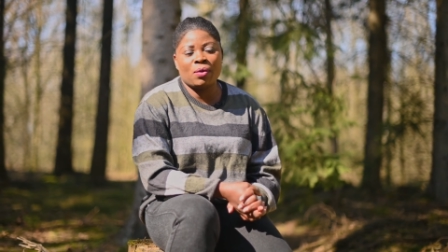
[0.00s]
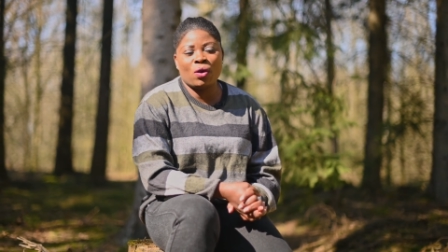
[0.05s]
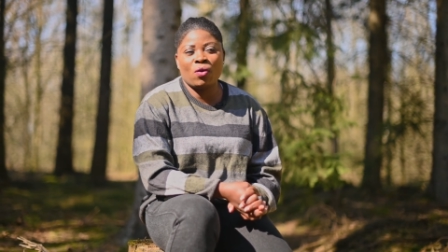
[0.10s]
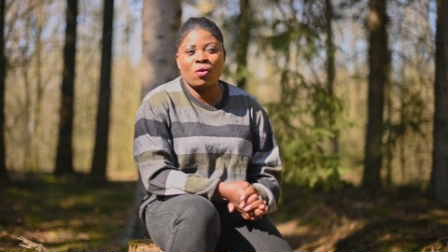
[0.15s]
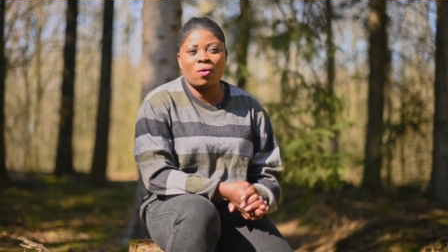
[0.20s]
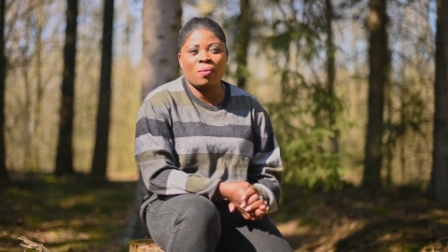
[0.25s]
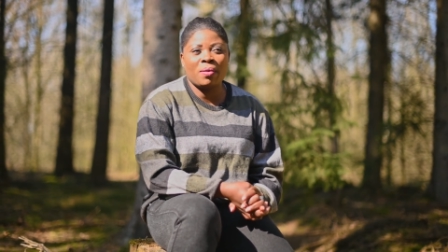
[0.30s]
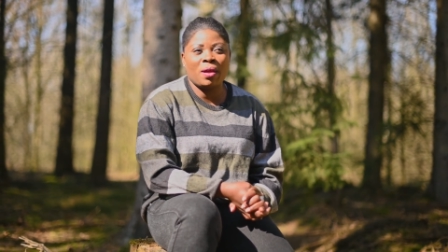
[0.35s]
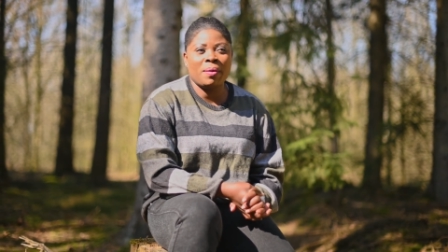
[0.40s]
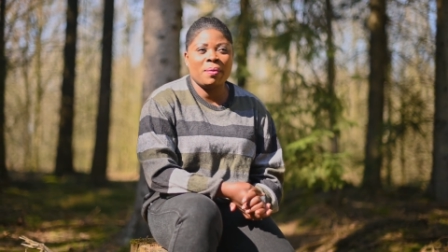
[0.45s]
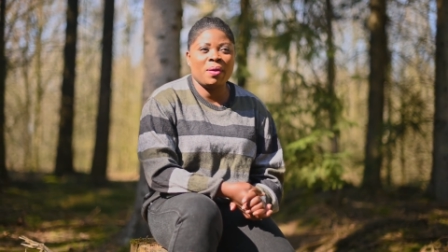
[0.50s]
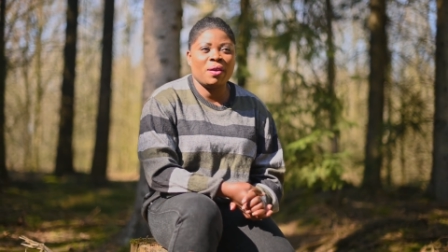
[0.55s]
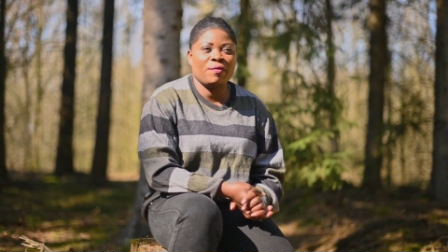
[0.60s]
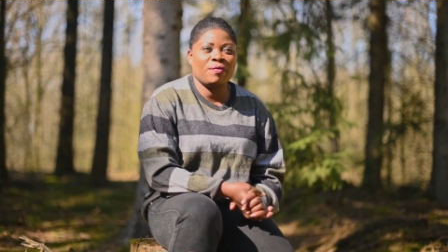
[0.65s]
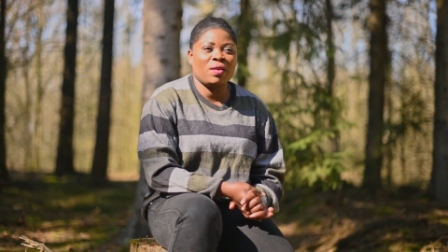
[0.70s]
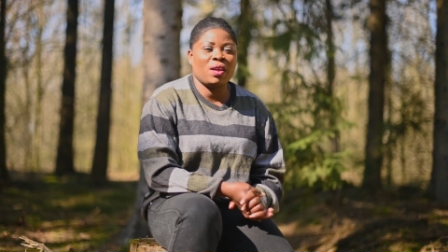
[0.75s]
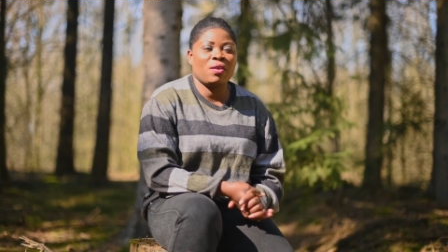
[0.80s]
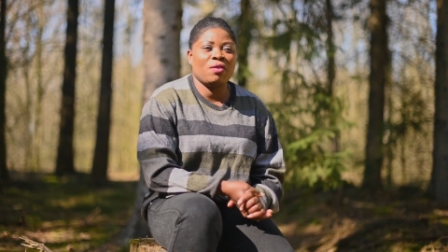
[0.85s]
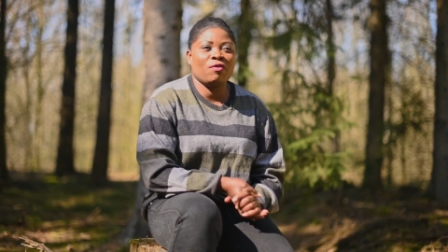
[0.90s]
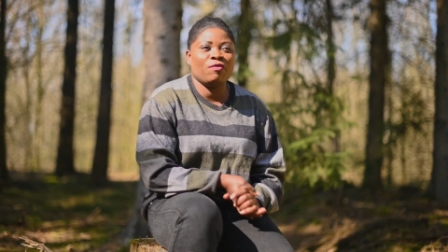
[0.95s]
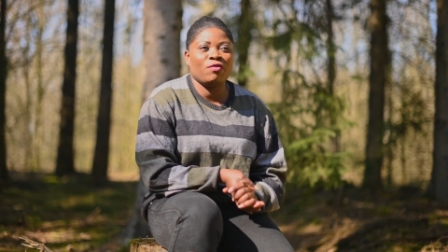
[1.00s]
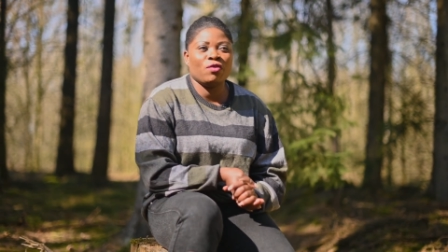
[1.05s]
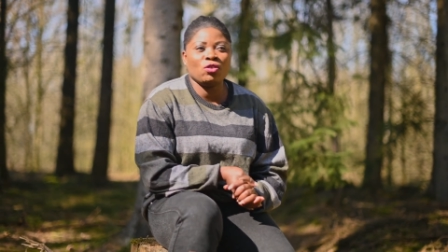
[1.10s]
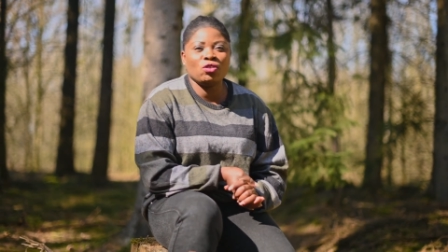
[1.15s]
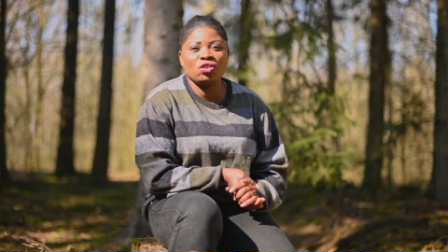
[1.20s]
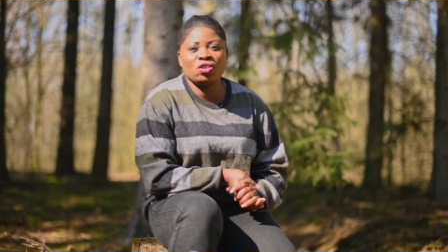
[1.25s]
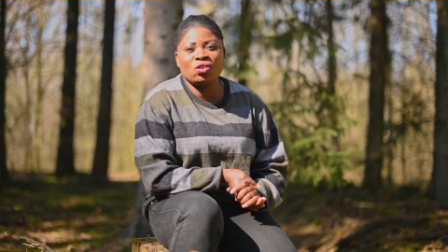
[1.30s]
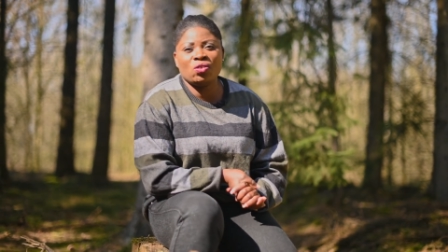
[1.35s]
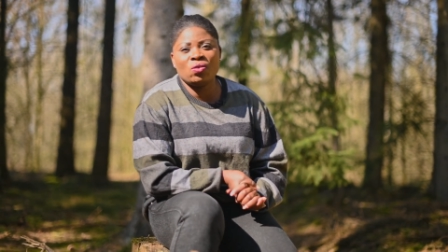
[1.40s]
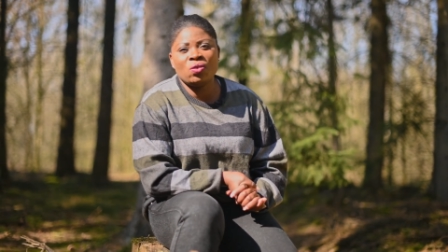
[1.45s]
Or maybe if they
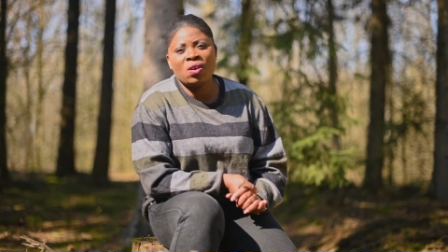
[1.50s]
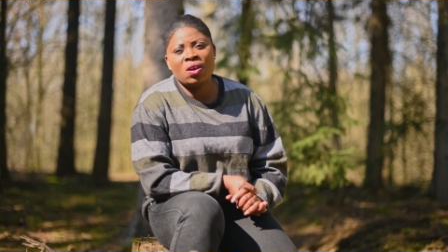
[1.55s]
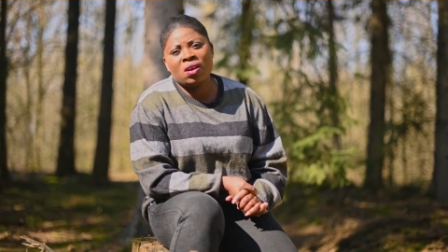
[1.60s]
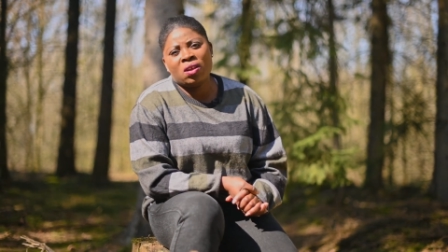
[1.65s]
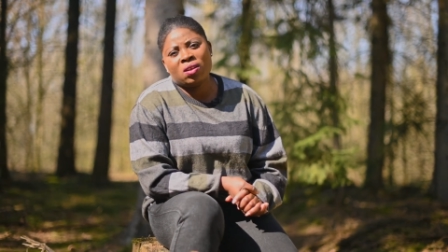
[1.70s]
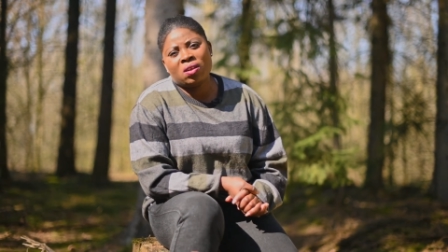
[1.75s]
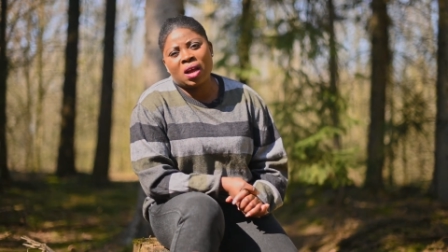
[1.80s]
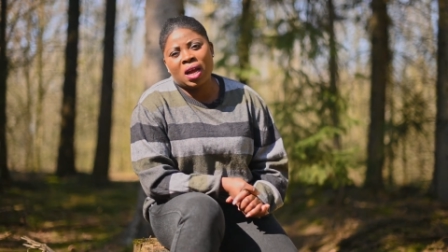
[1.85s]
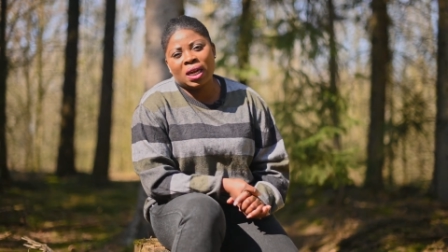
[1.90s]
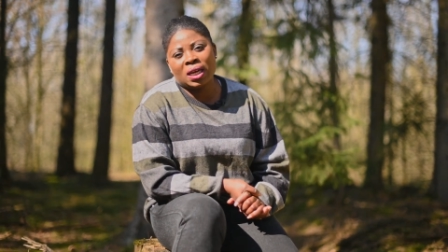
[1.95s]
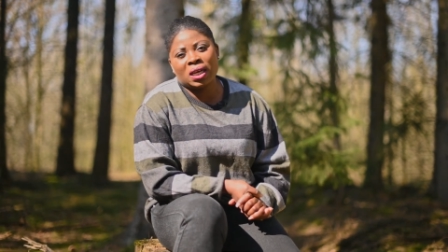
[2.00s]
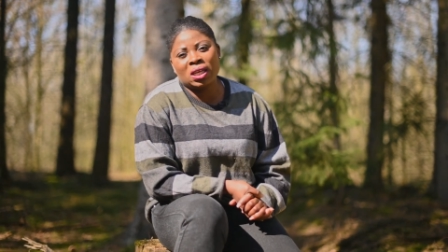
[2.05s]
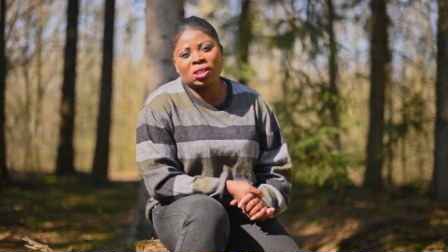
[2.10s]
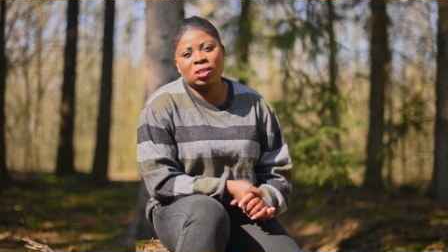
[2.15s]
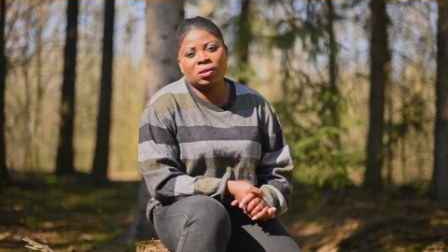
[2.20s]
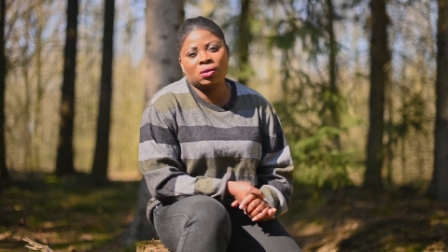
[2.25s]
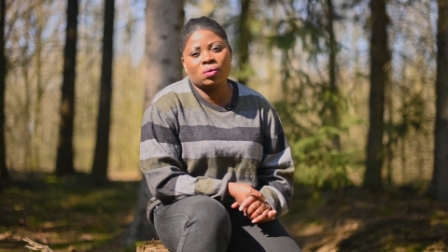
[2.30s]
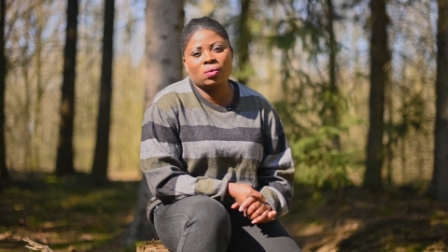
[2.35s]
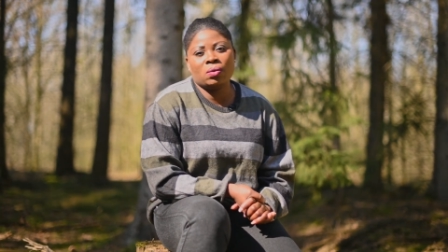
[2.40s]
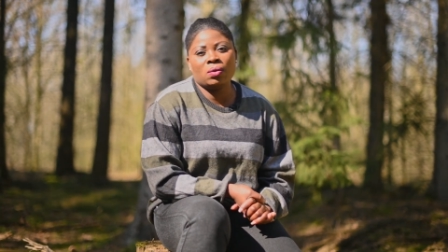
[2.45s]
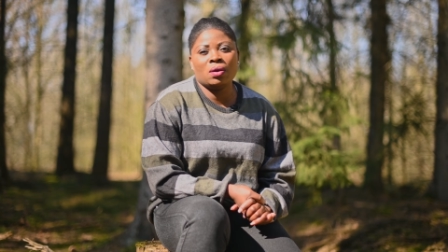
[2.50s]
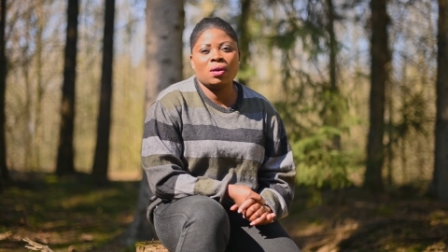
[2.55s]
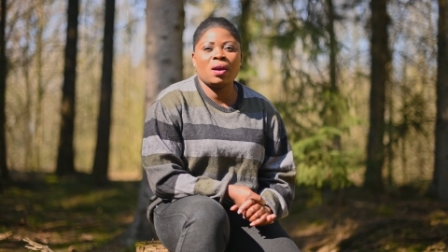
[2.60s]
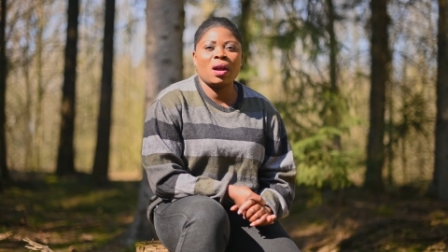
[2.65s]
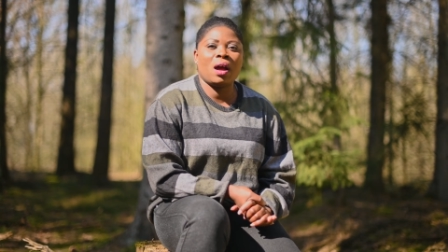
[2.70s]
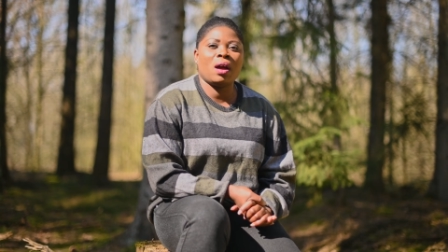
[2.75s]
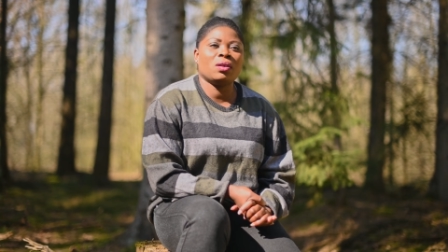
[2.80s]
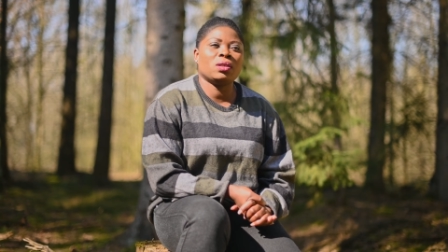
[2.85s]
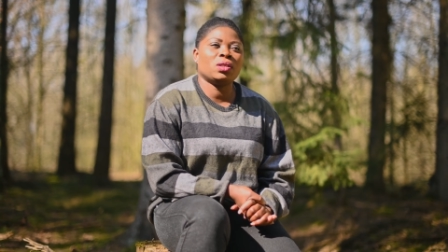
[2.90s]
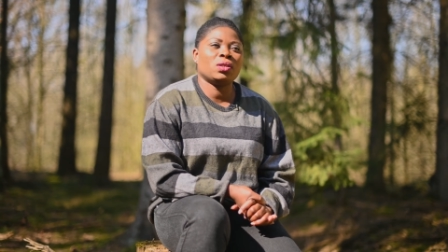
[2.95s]
refuse you, at least you know
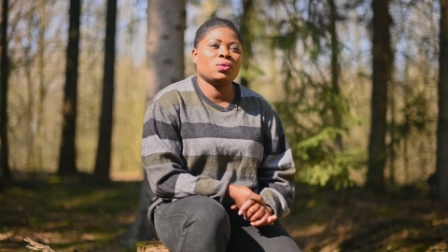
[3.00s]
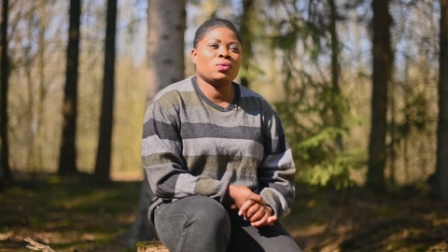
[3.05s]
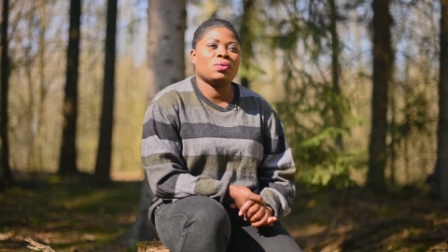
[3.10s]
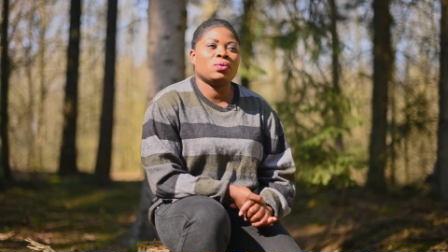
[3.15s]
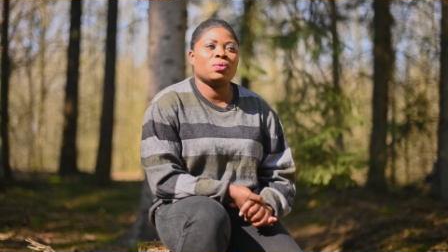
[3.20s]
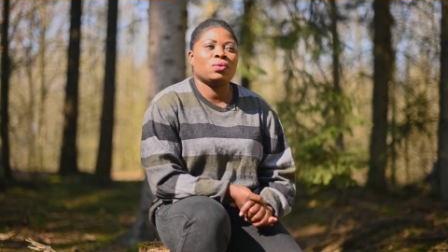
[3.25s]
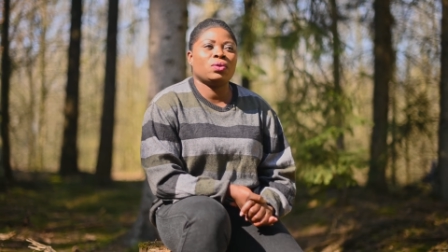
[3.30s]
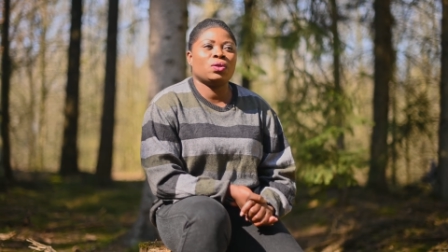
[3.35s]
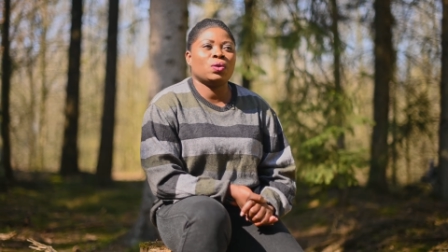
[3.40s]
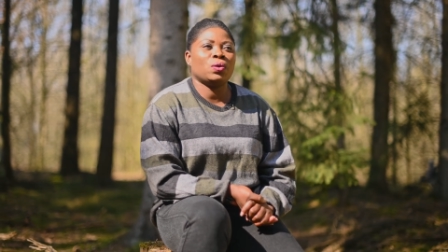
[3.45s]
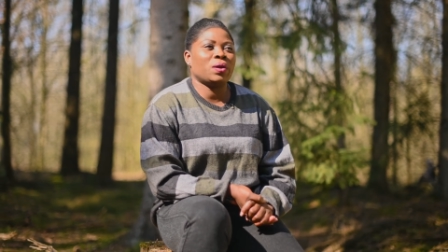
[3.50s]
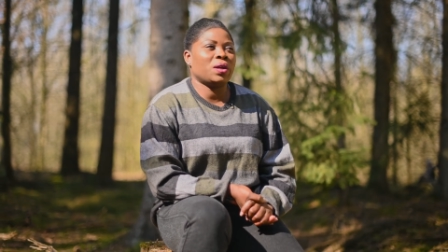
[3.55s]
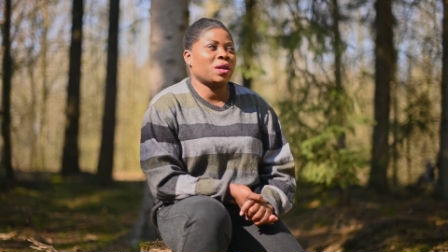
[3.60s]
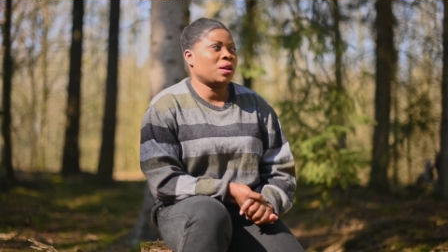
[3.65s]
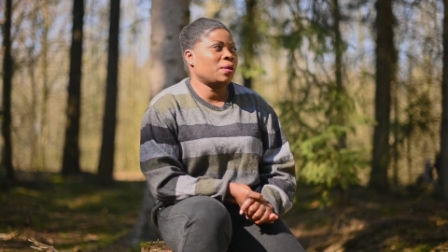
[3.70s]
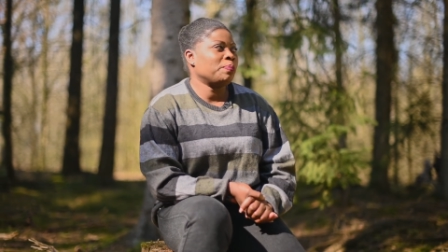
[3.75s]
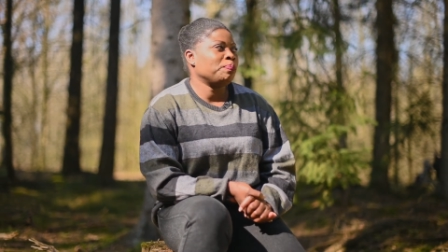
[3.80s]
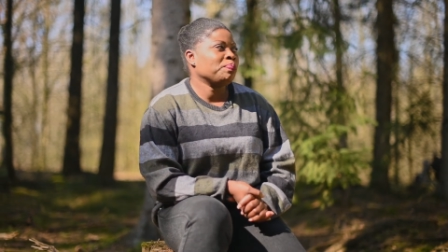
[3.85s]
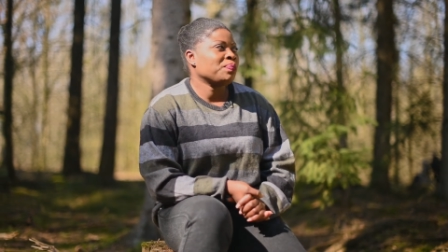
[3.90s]
how to do it.